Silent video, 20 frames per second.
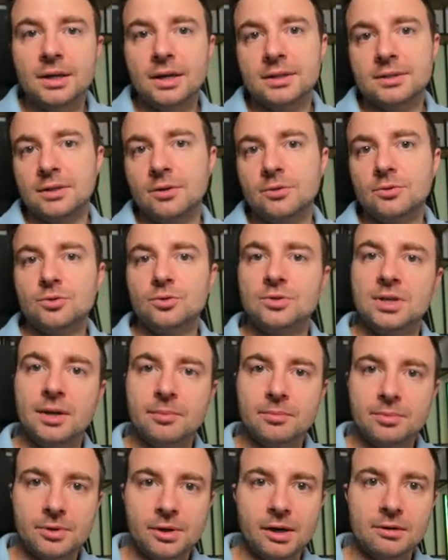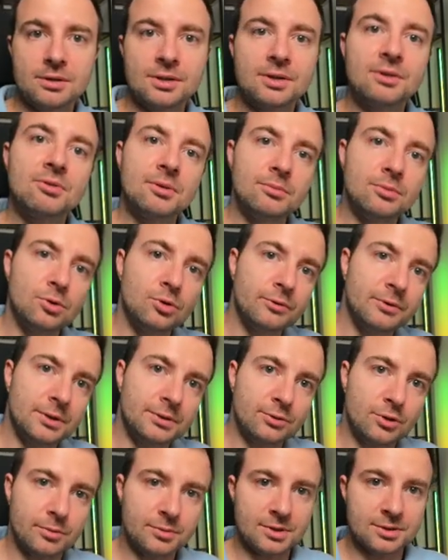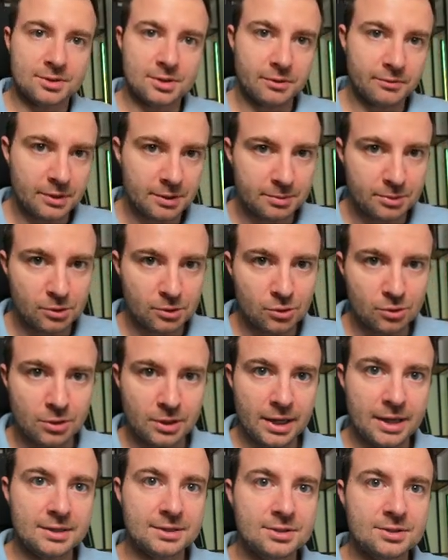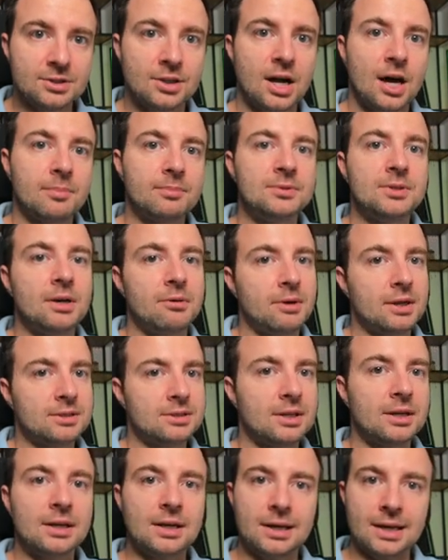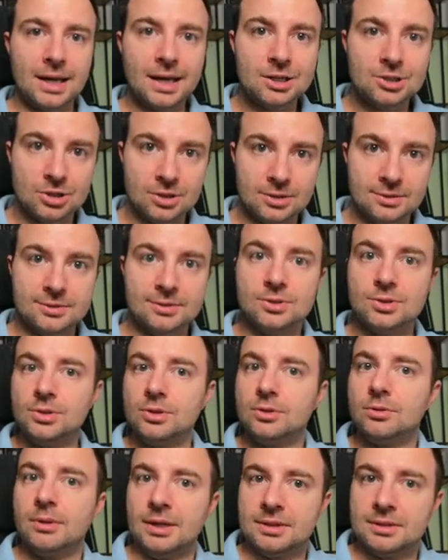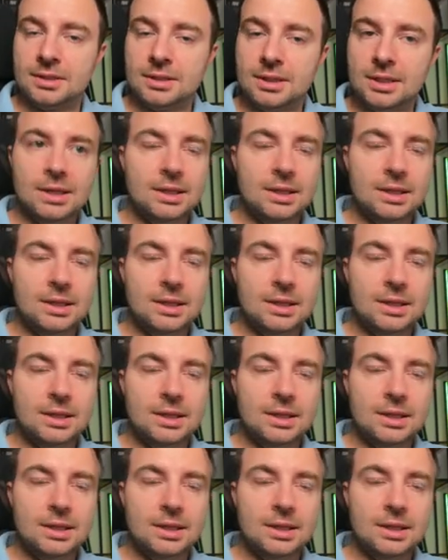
it's going to temporarily remove it from the server pool and stop directing connections to it